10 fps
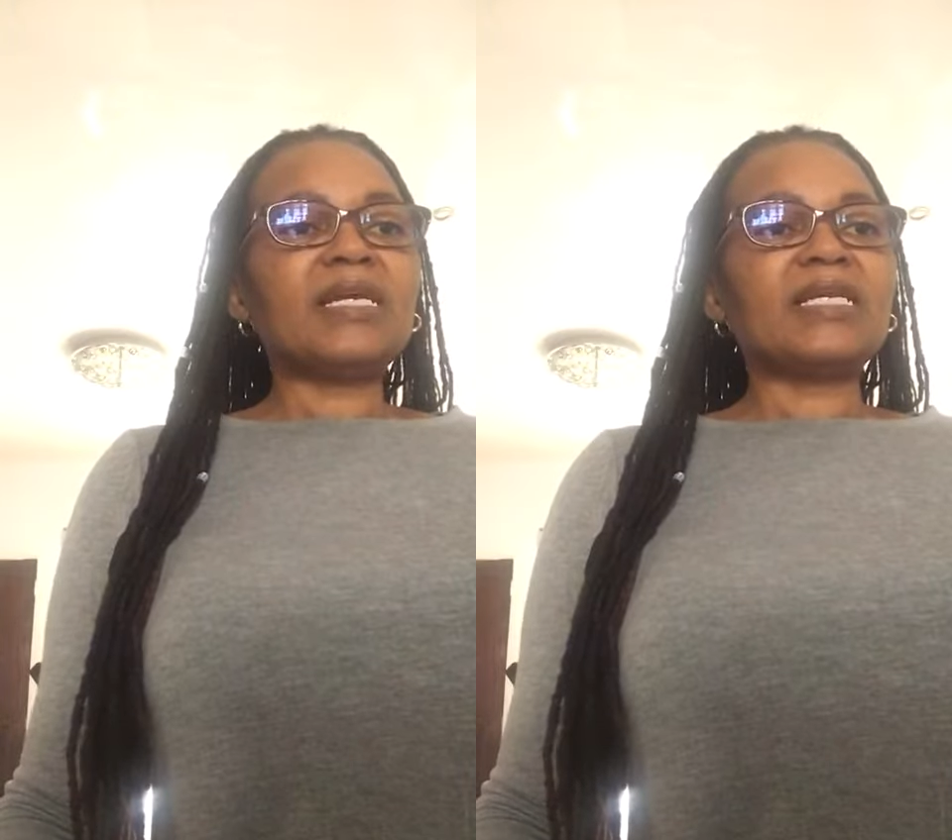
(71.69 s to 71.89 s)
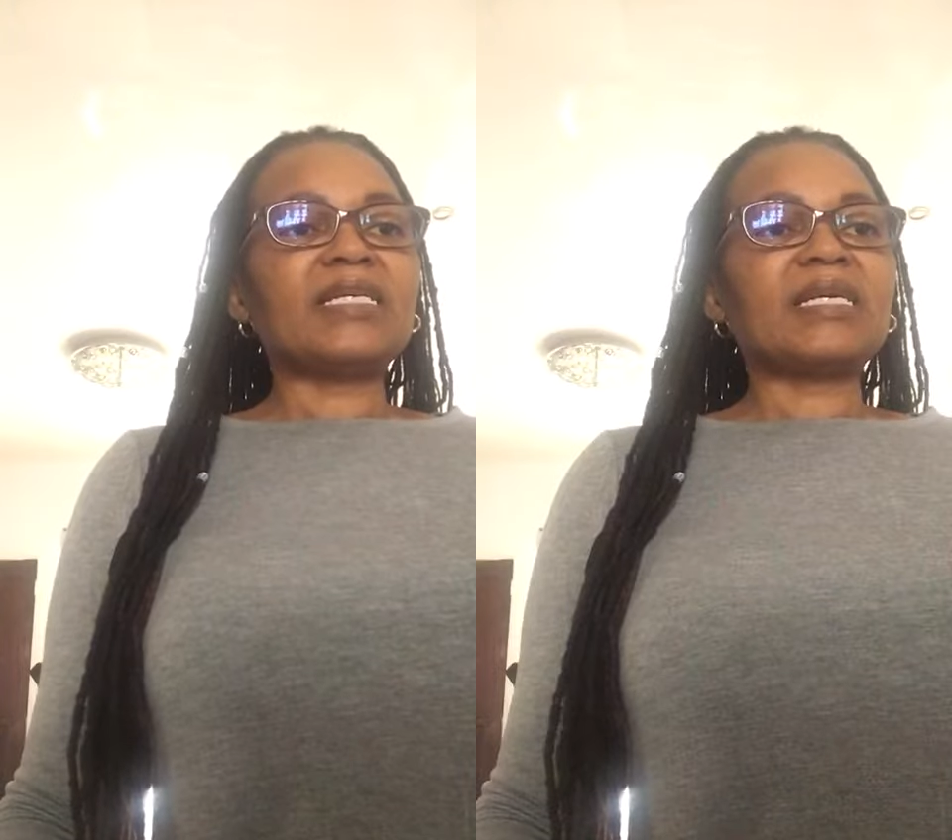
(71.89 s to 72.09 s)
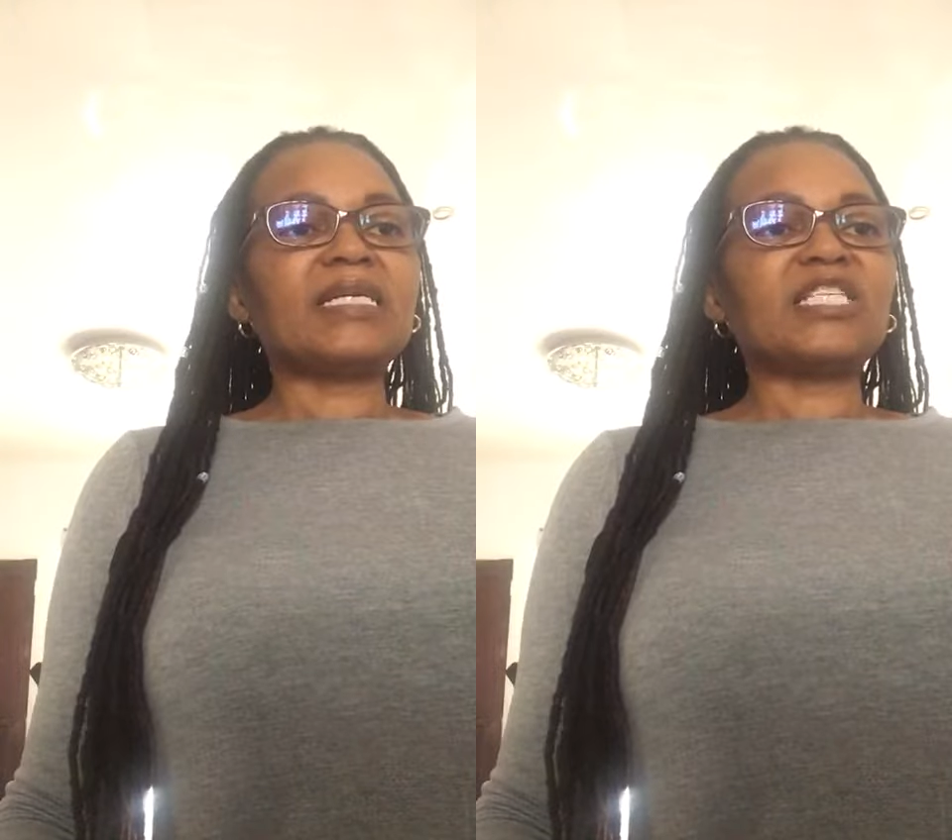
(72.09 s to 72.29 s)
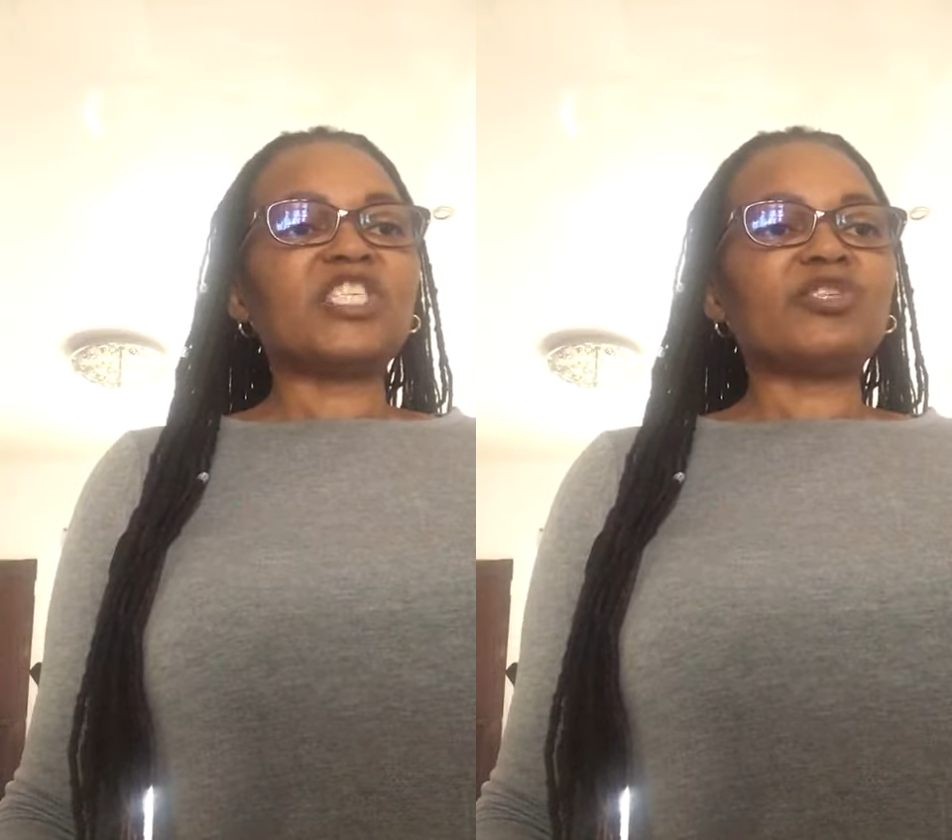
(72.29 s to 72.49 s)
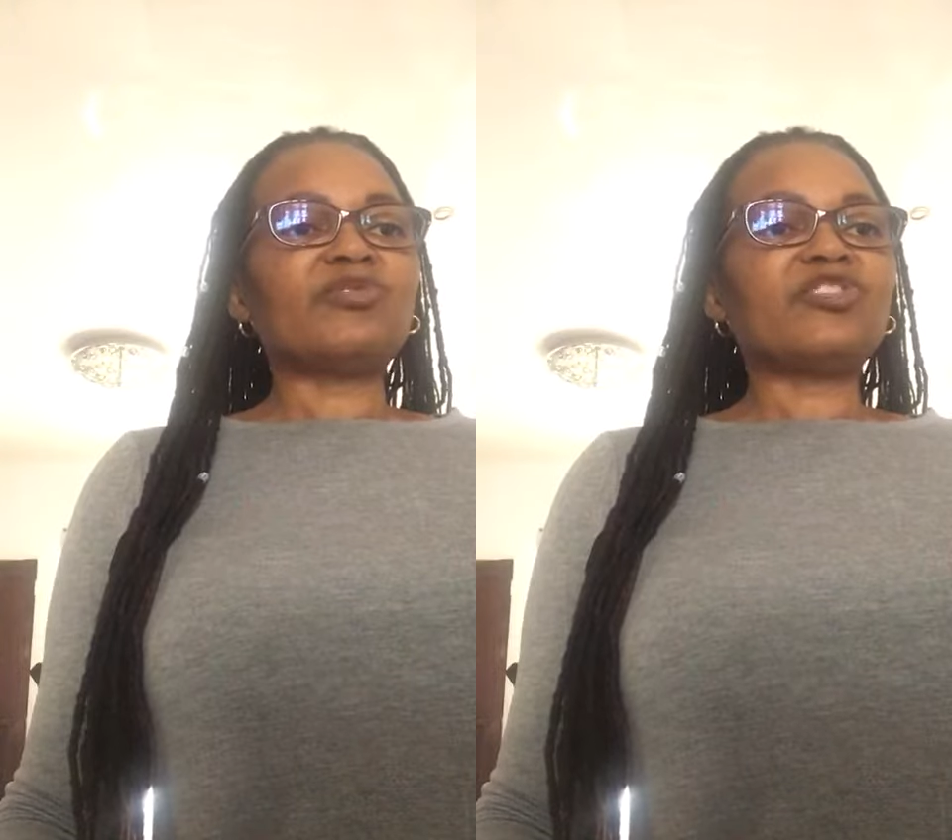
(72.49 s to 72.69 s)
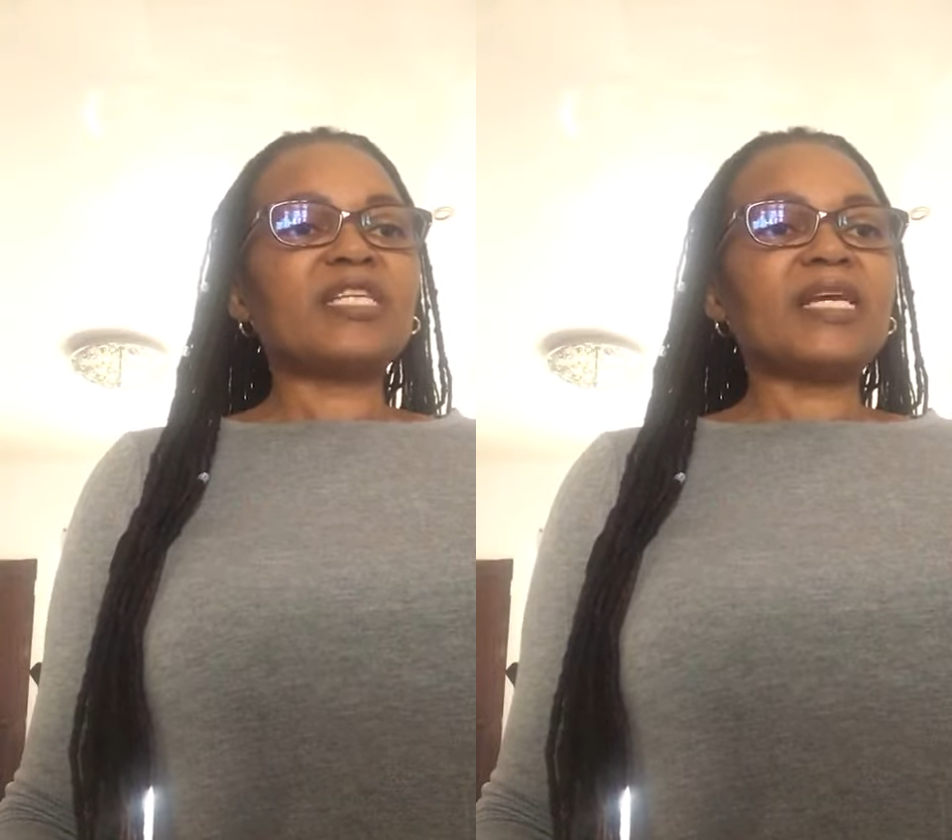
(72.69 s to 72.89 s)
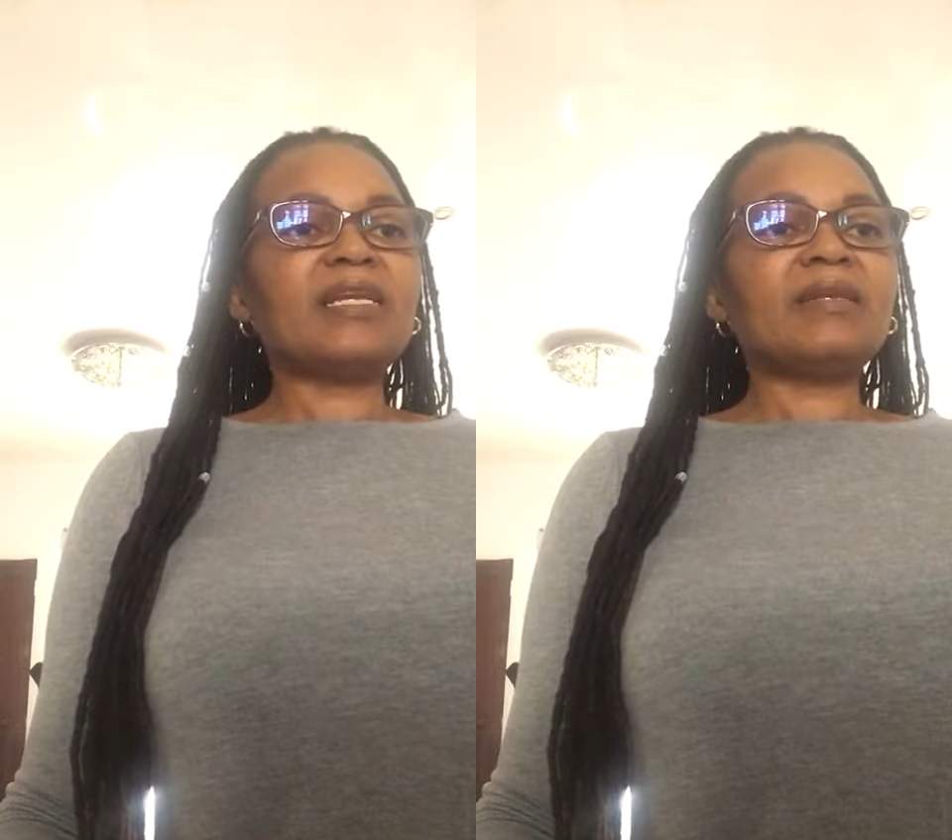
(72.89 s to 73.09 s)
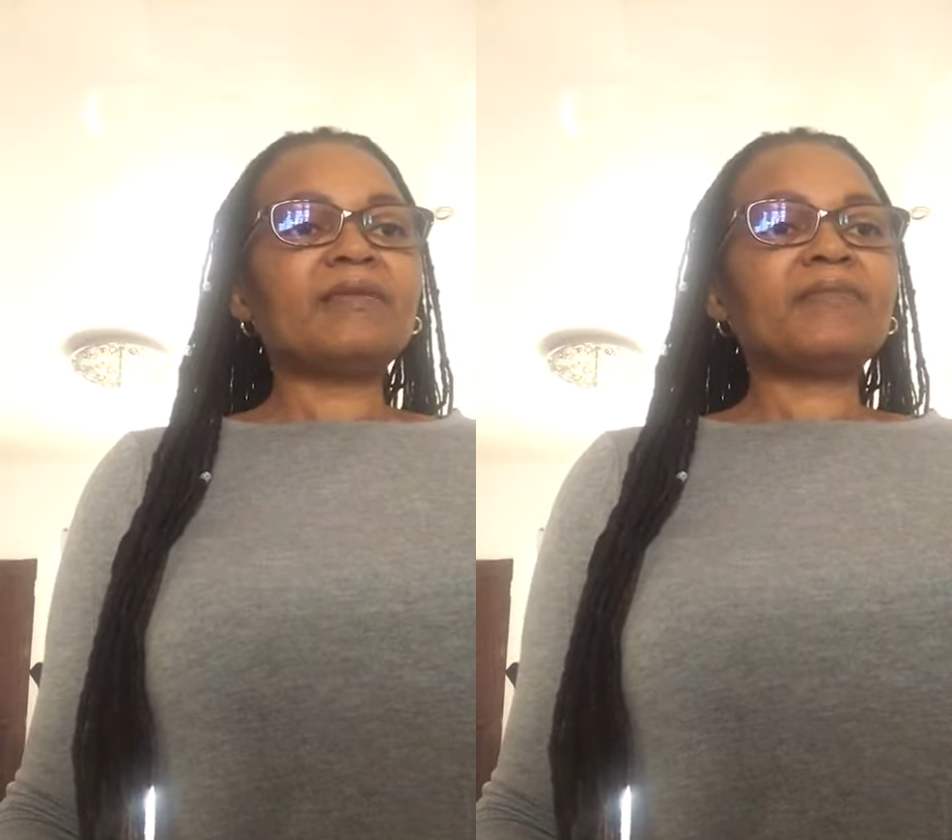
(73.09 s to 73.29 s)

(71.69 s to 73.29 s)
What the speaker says: and grandchildren.